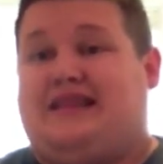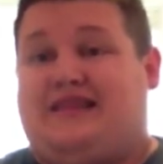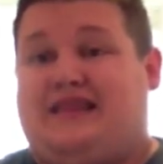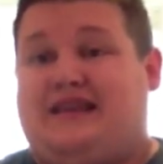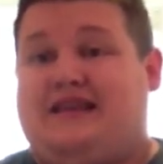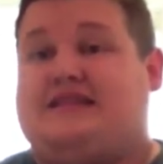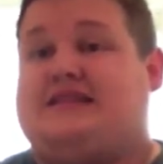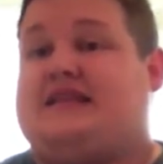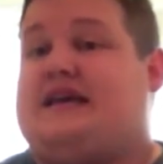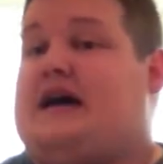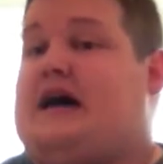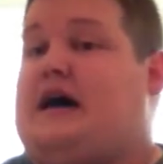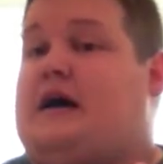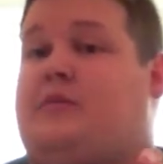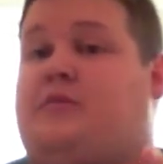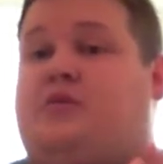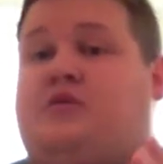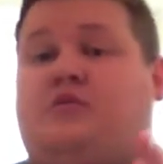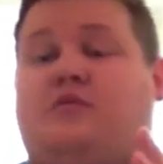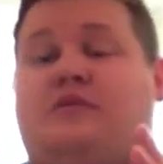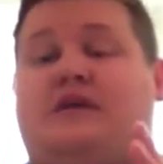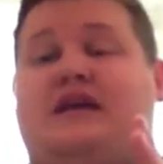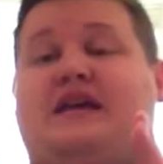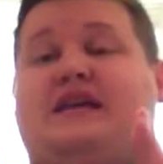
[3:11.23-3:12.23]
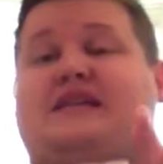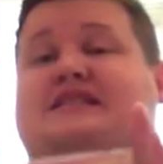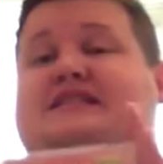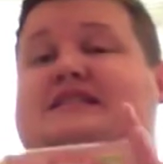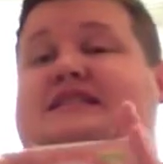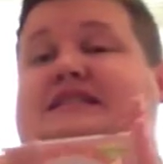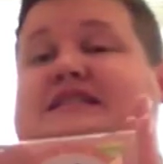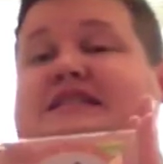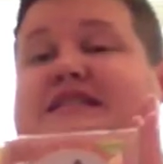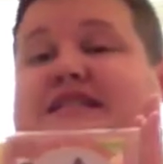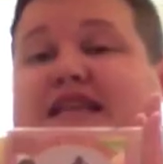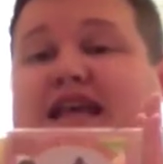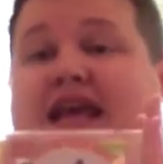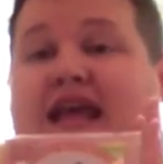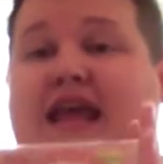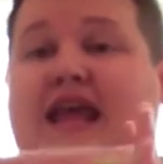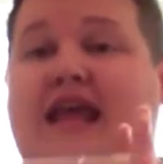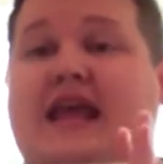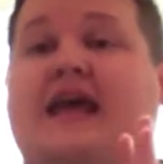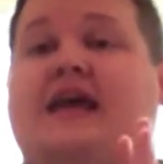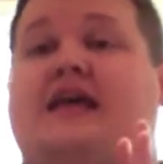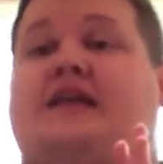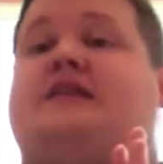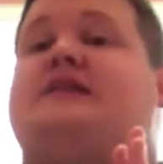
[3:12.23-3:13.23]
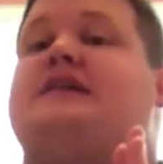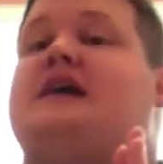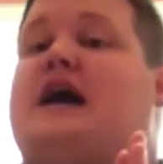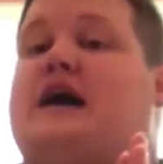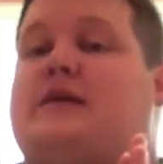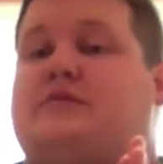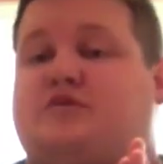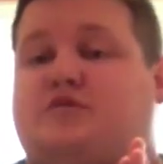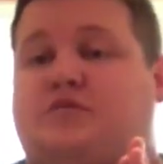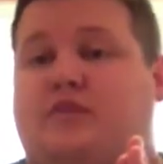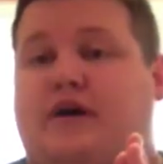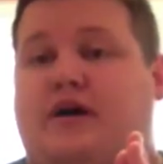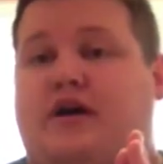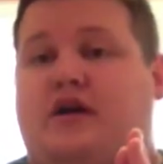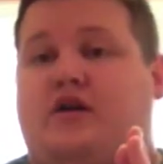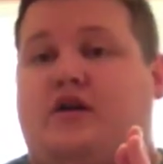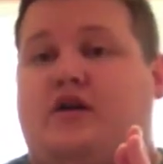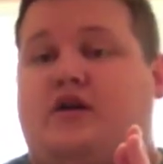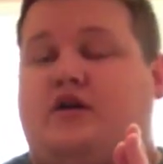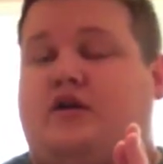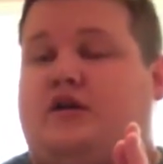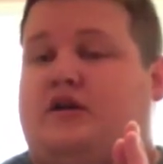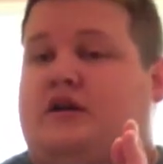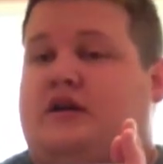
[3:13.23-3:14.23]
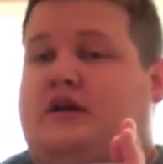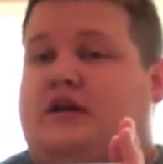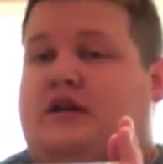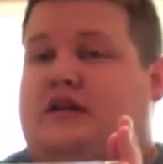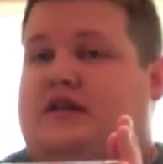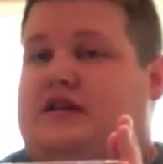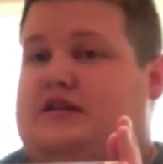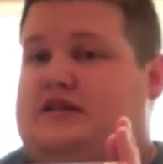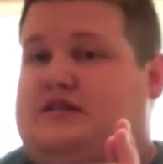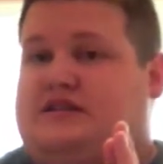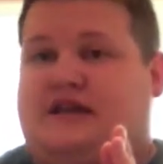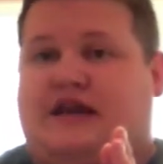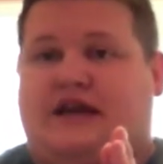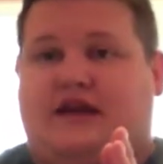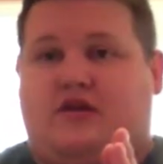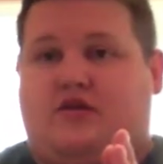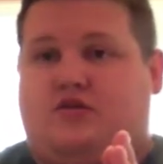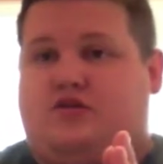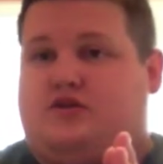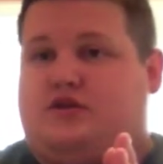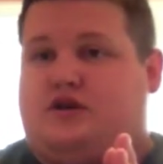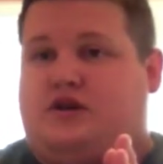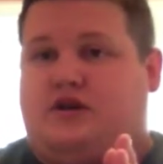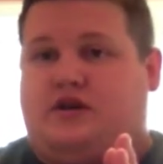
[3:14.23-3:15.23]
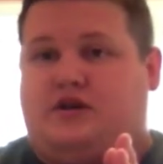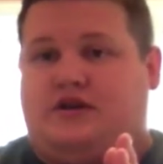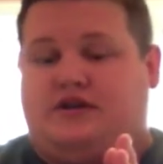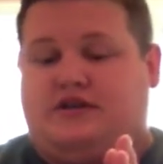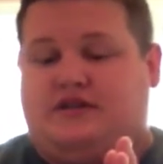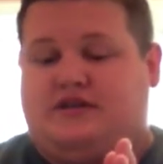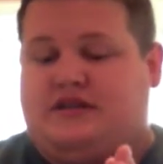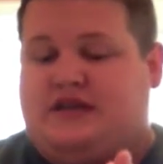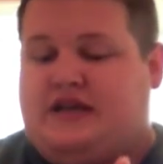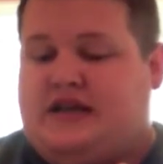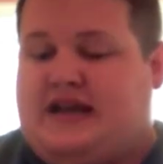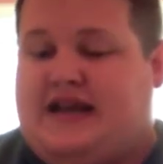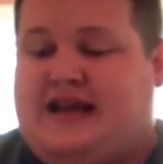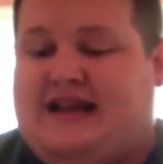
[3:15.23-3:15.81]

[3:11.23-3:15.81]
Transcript: this album is 10 times better than Psycho Circus.